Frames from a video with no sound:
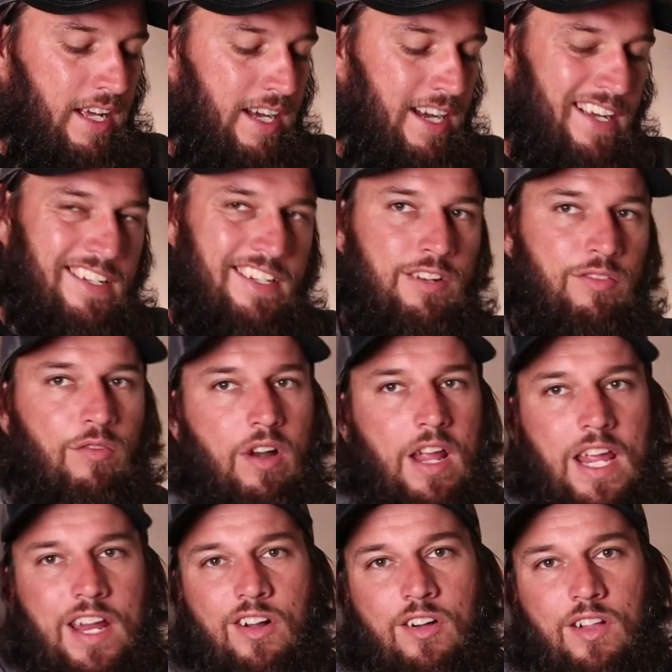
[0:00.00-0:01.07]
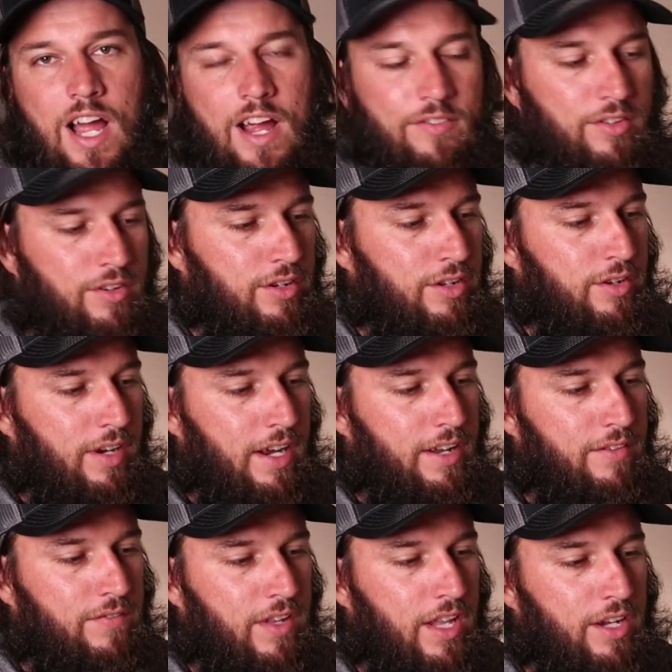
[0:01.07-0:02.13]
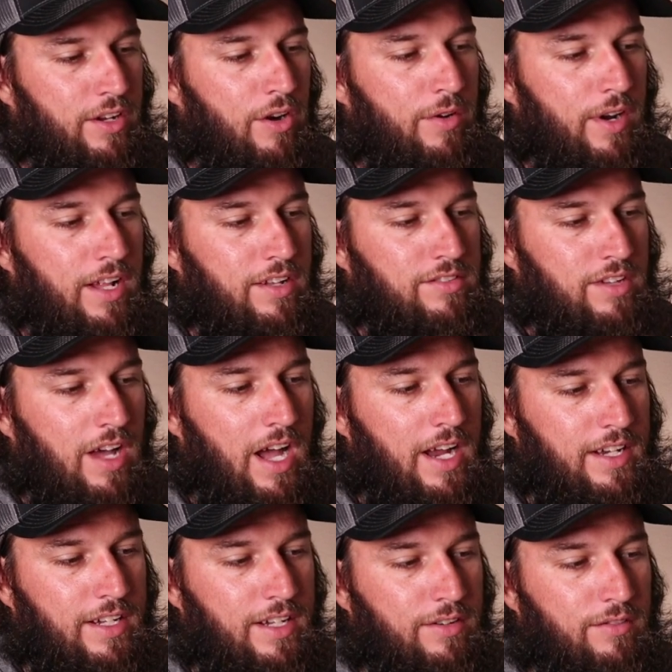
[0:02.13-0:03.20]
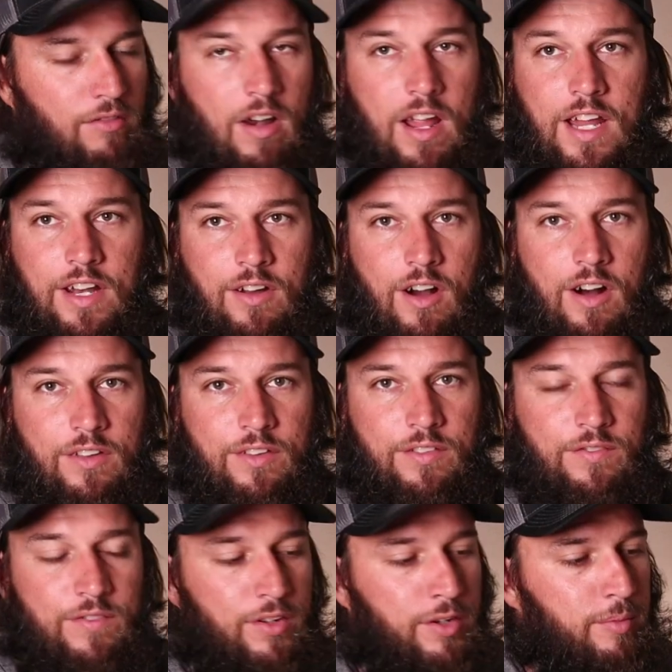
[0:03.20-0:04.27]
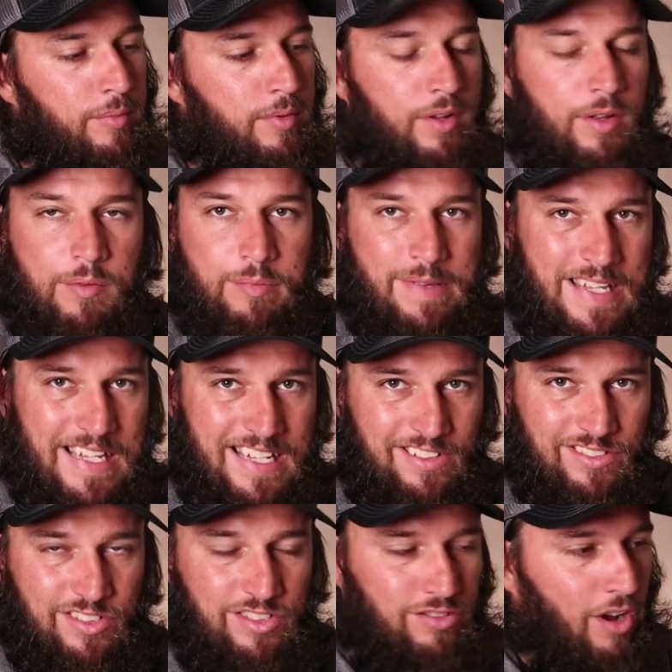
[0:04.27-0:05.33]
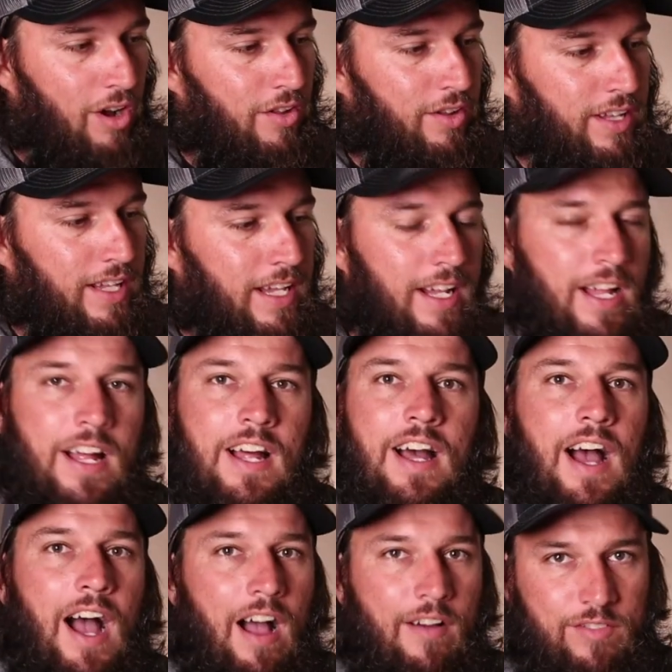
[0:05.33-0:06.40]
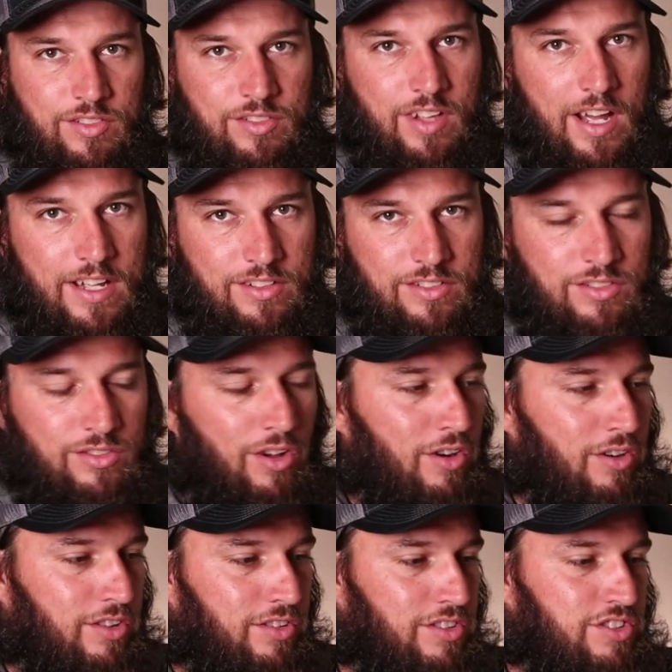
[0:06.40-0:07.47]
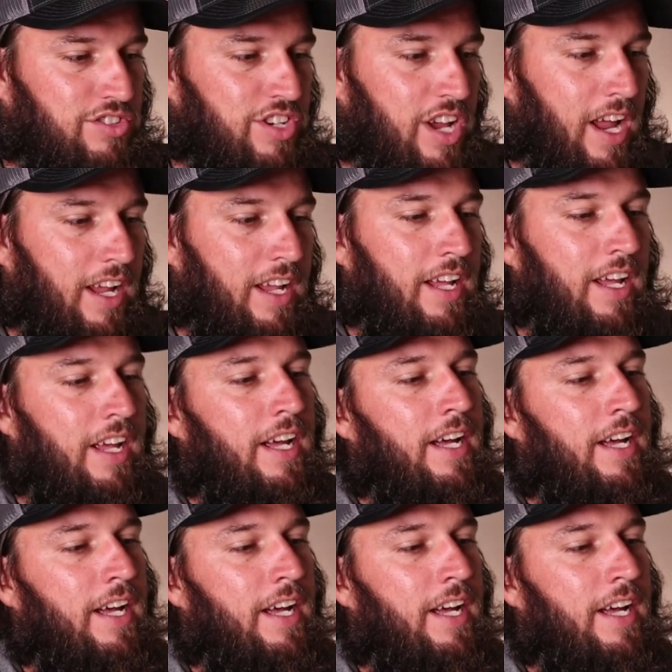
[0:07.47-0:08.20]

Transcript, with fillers: Uh, it did rain all afternoon. I didn't feel like going outside and getting rained on the film me installing it. Obviously, I installed it to check.